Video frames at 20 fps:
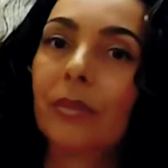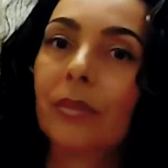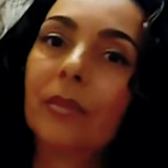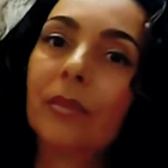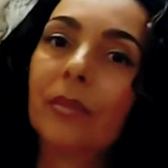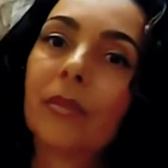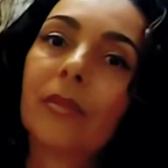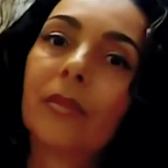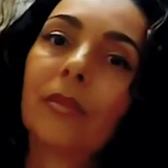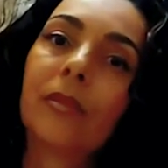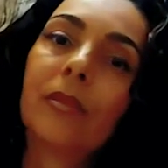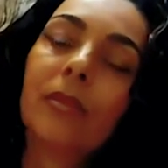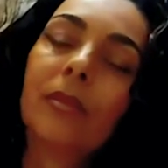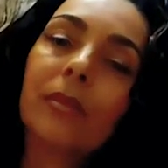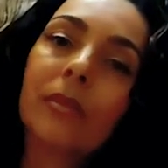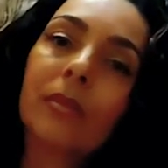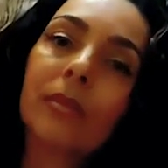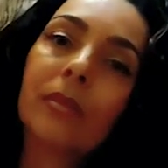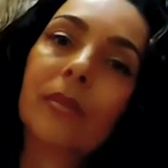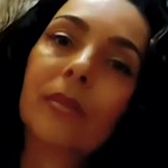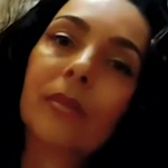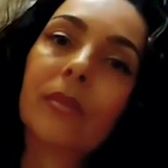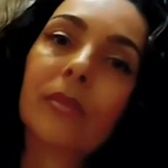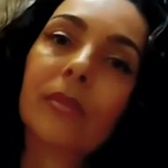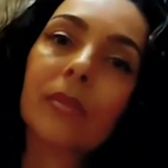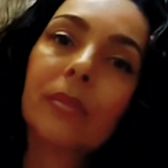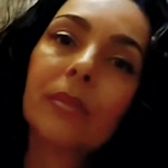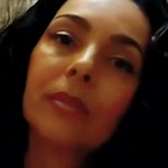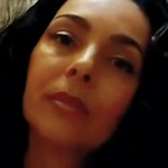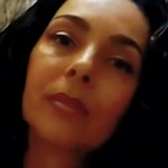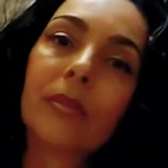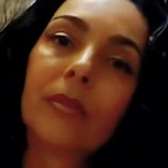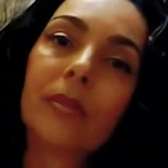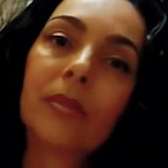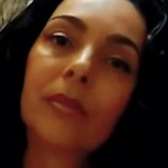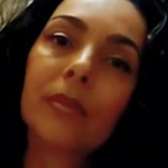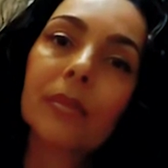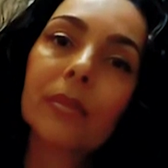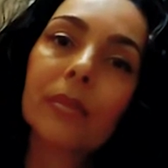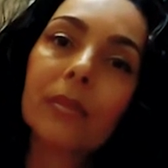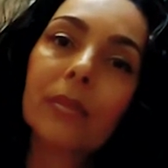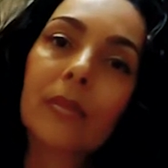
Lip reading: [no speech]